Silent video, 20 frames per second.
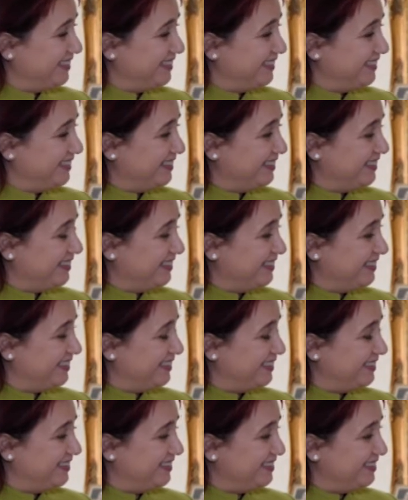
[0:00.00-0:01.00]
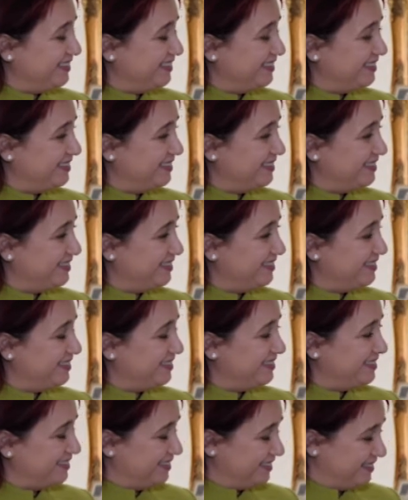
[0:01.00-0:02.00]

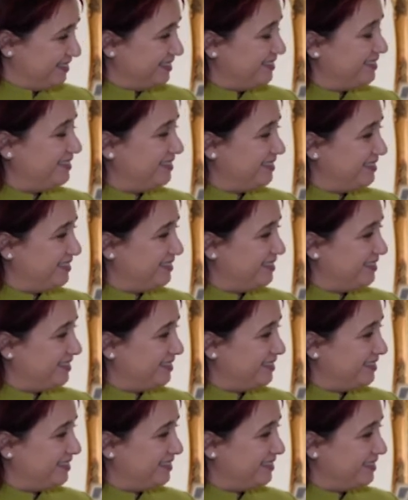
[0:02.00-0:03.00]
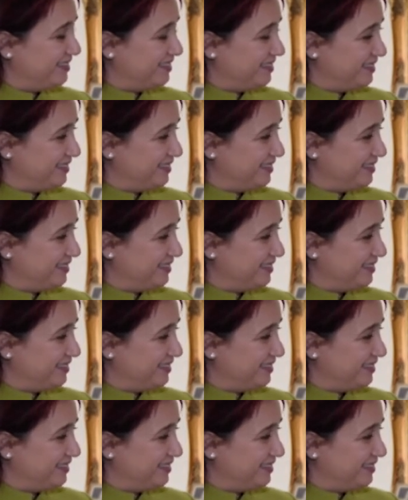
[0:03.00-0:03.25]
(silent)